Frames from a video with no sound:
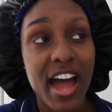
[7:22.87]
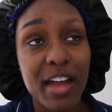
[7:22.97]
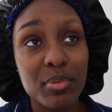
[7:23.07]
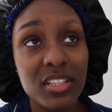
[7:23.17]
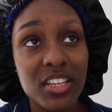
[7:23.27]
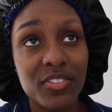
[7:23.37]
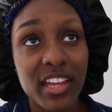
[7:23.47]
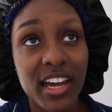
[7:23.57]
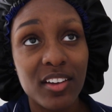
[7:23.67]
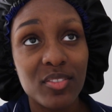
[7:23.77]
I believe
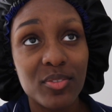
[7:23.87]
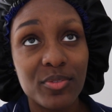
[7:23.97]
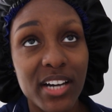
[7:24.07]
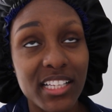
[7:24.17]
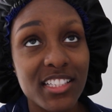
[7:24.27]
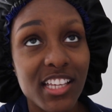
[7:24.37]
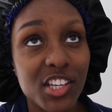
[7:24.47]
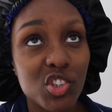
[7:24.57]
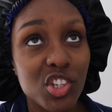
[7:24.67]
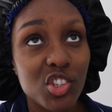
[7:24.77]
that
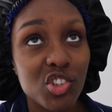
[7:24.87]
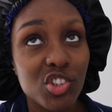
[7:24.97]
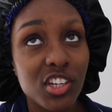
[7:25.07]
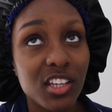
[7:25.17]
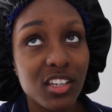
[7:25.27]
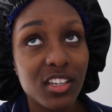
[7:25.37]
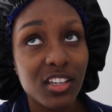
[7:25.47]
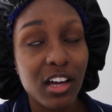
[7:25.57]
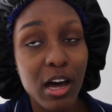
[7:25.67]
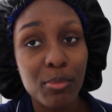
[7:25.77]
validation shouldn't
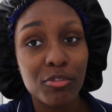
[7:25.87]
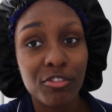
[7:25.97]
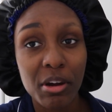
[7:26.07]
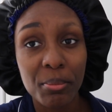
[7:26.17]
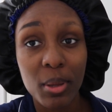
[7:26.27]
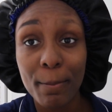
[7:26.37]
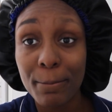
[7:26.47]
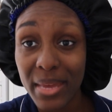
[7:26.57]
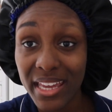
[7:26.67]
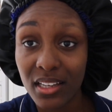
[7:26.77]
come from
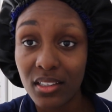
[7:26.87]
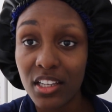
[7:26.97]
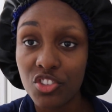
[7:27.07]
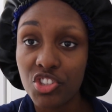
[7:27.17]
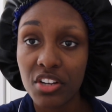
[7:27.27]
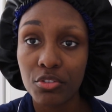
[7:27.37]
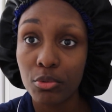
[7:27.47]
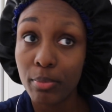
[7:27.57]
man in general,